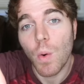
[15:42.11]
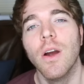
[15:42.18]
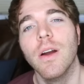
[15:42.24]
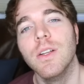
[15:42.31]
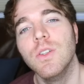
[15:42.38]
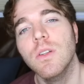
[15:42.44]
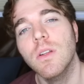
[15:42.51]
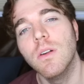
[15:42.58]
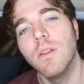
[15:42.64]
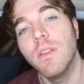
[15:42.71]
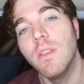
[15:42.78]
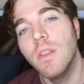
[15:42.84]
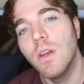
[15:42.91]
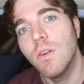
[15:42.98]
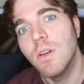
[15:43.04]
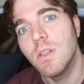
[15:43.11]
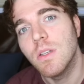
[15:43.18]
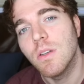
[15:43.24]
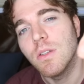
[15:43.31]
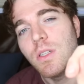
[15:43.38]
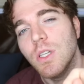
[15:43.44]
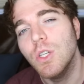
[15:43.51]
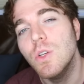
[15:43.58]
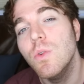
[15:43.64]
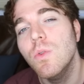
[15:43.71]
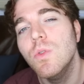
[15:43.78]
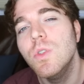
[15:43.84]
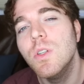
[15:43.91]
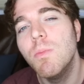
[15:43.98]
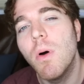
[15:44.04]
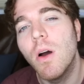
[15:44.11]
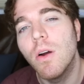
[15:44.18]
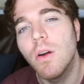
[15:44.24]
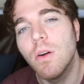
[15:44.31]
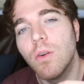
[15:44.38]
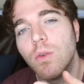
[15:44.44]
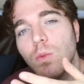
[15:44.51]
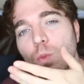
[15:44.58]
Alright, you little theorists, I'll see you tomorrow.